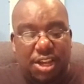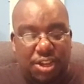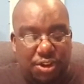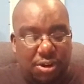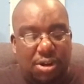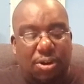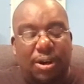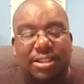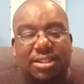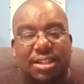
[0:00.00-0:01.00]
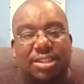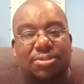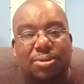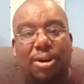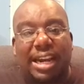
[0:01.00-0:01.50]
You're going to
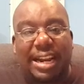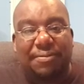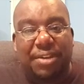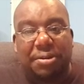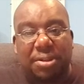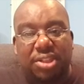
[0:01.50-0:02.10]
destroy that very